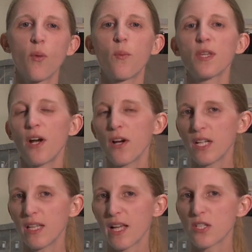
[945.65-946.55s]
With
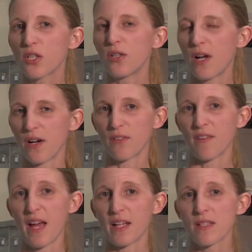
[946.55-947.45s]
archaeological
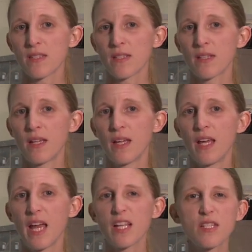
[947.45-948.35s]
artifacts,
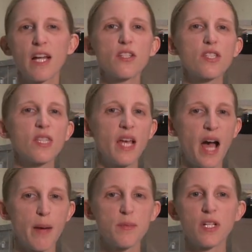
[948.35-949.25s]
it's not just the
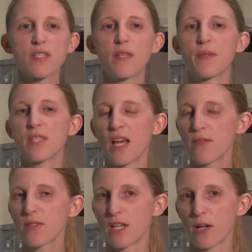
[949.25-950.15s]
objects themselves that